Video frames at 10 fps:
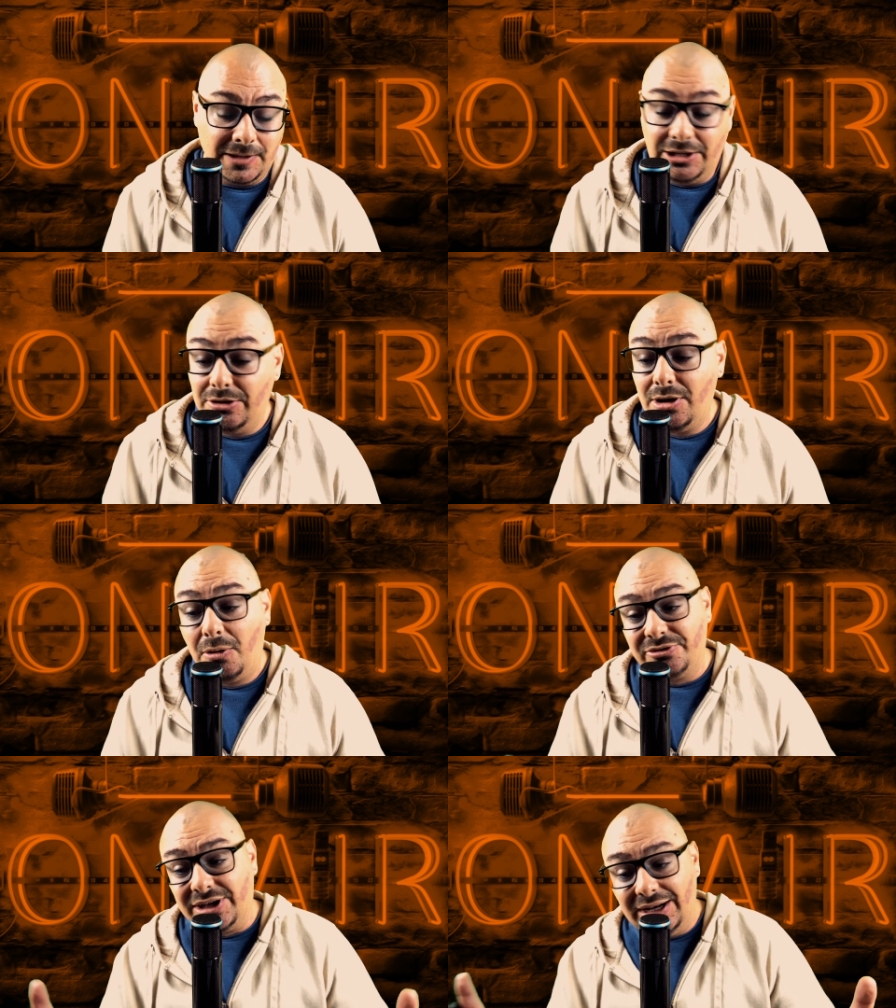and you
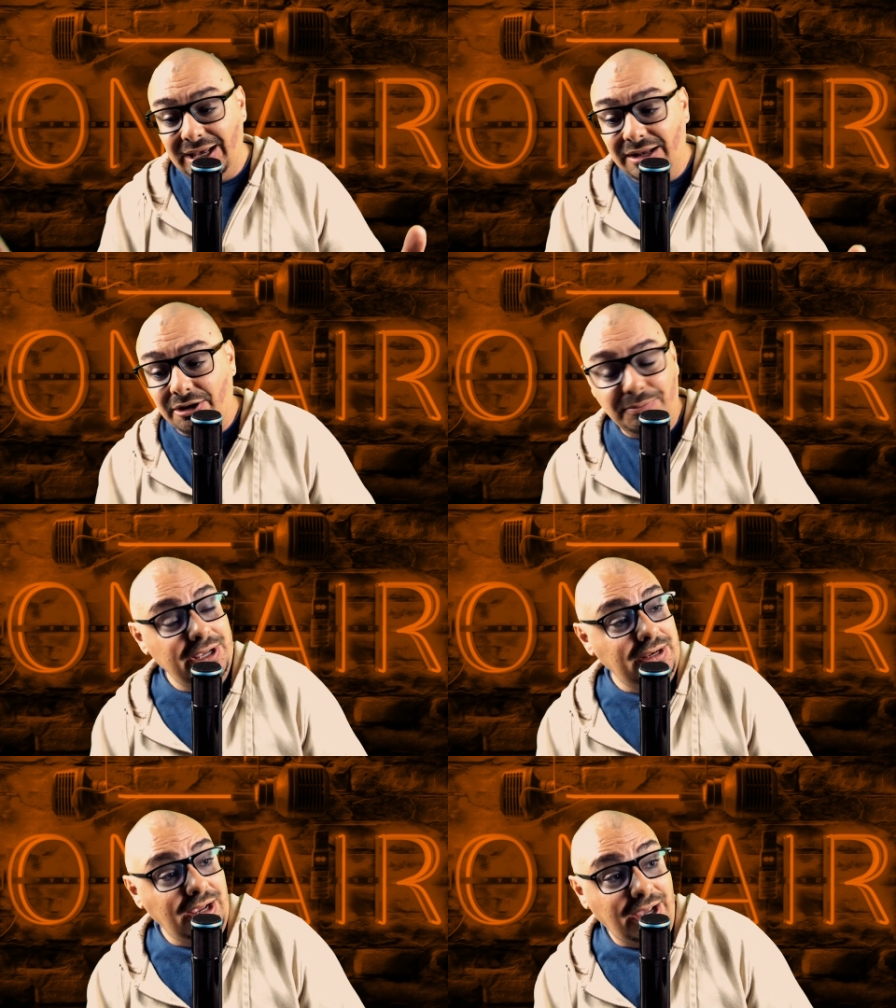know it's going to hit on
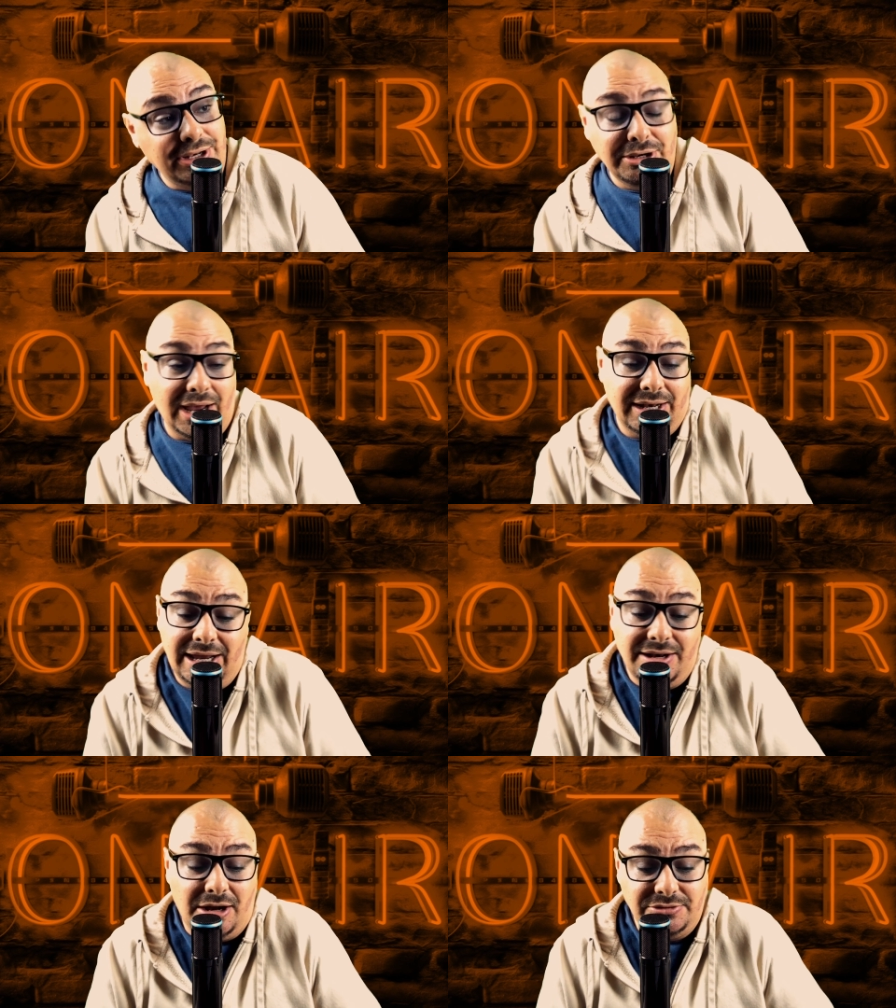media, and he, and
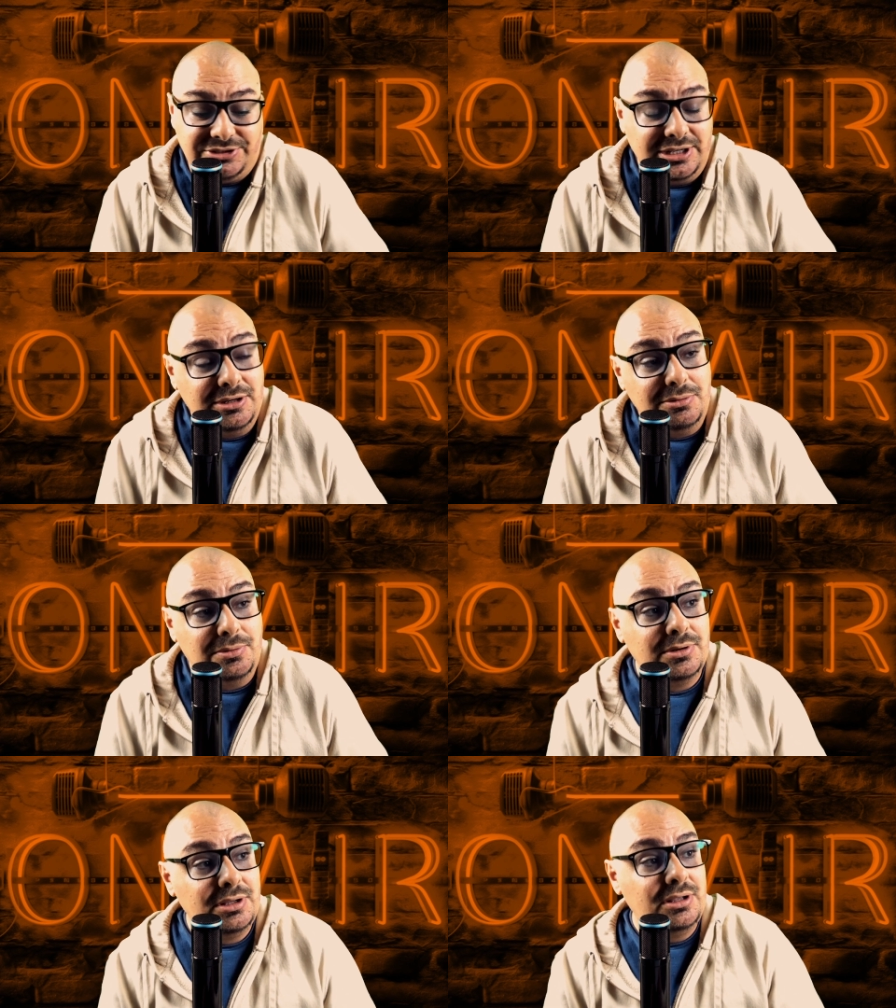he knows too.
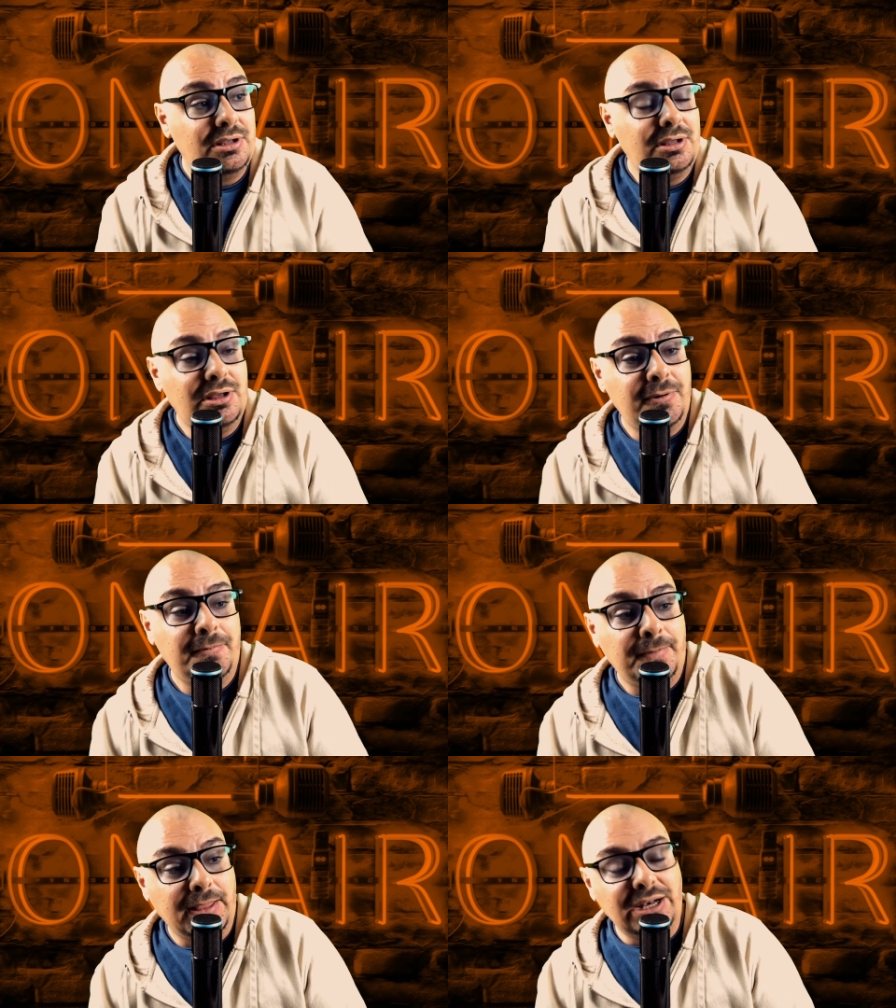
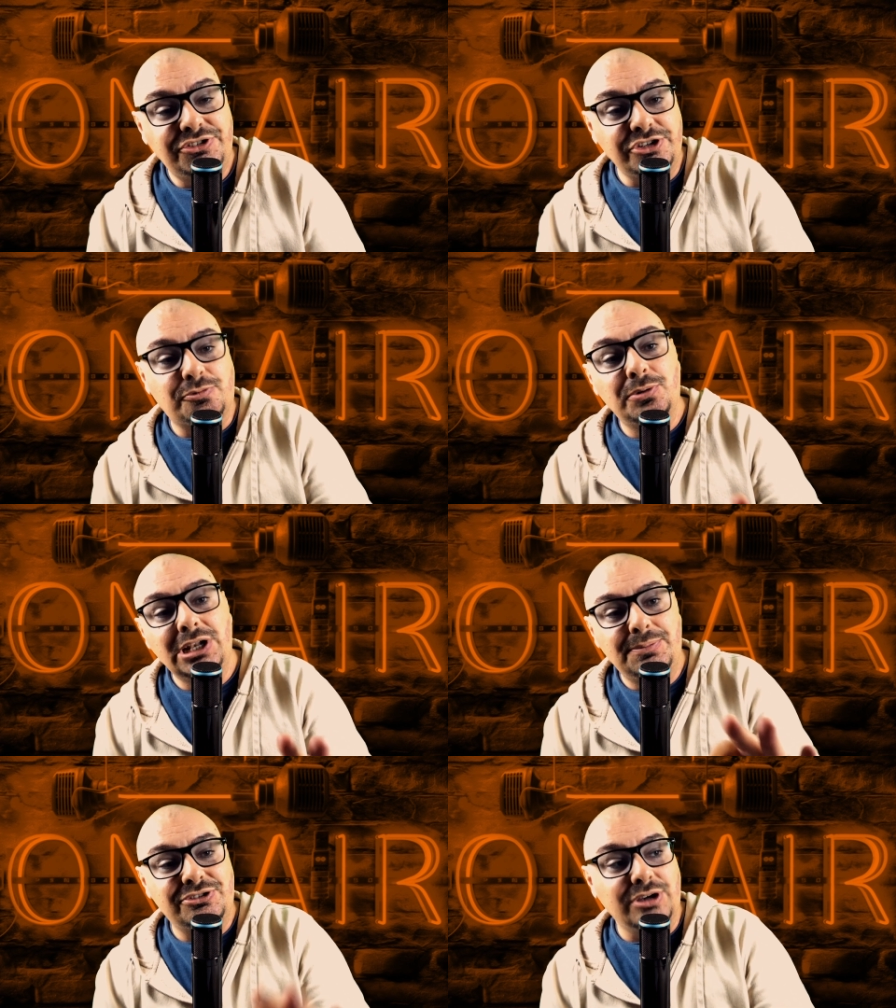And it's just
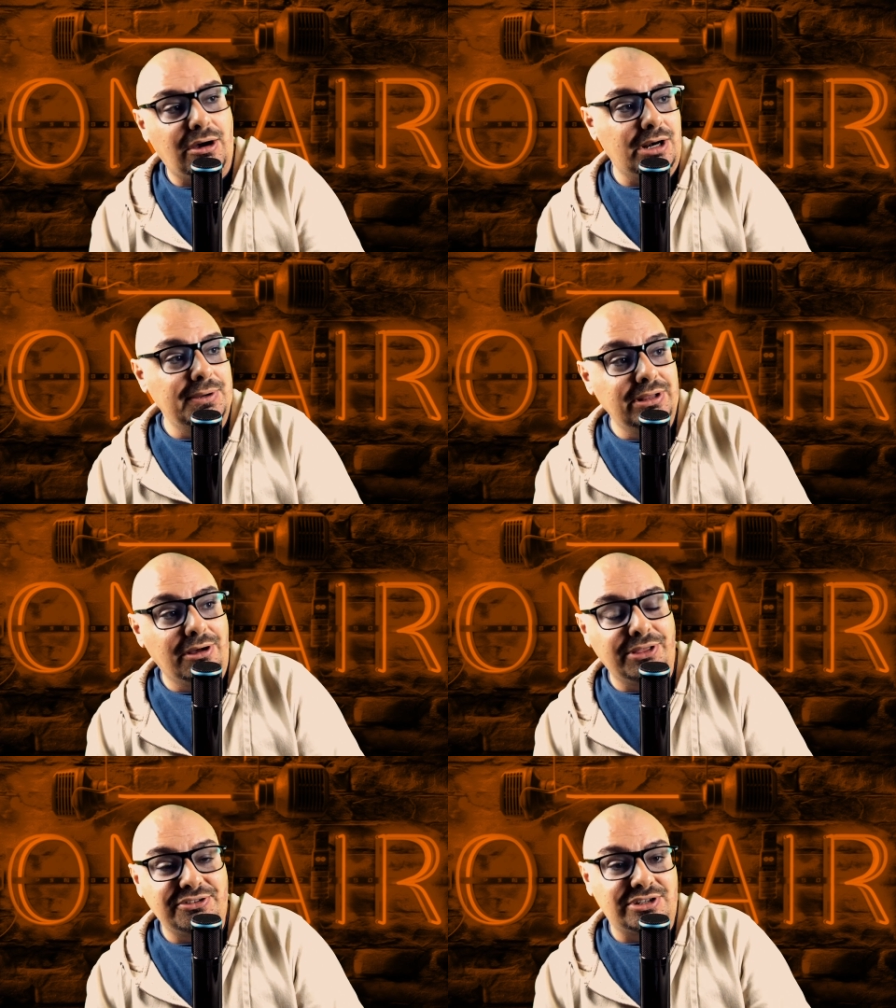really bizarre to me
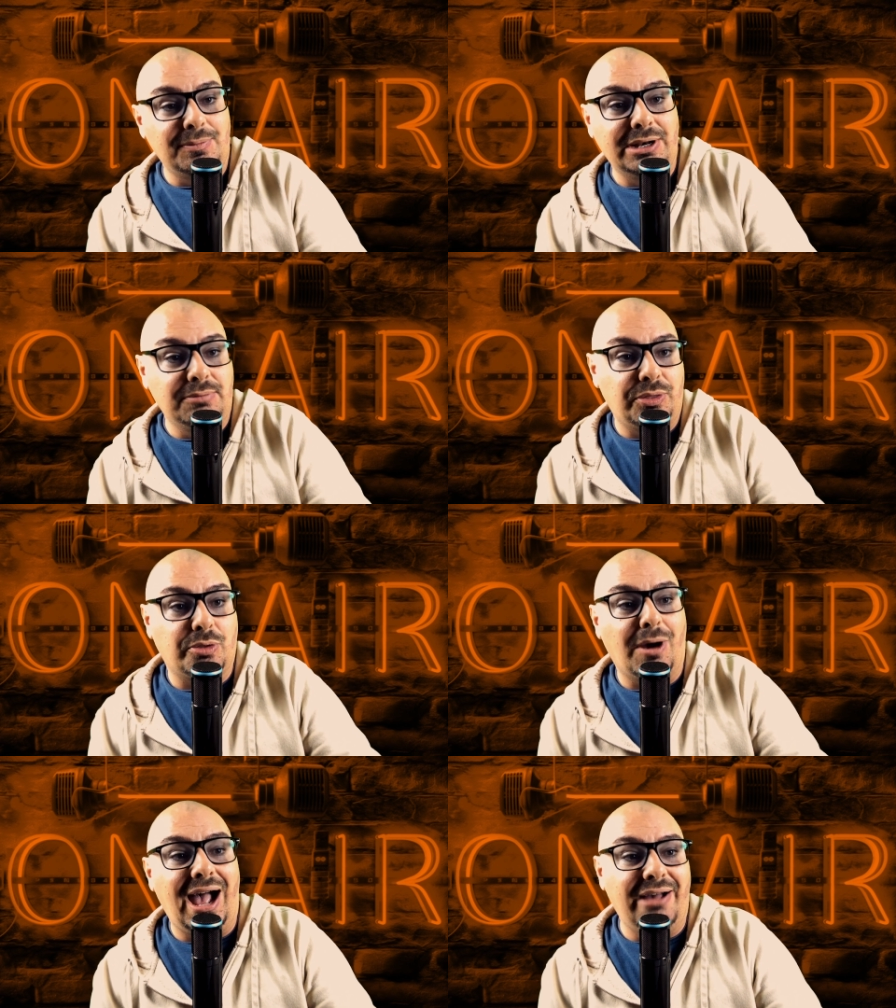though that somebody would
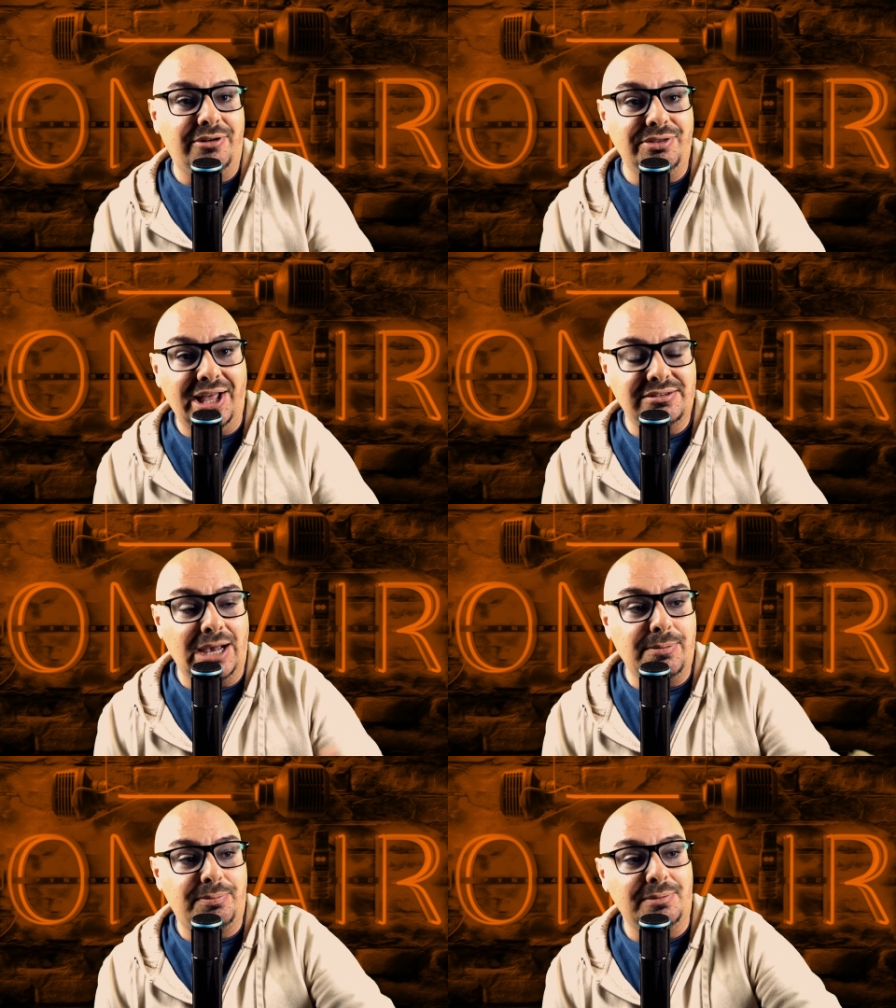thrive on that type of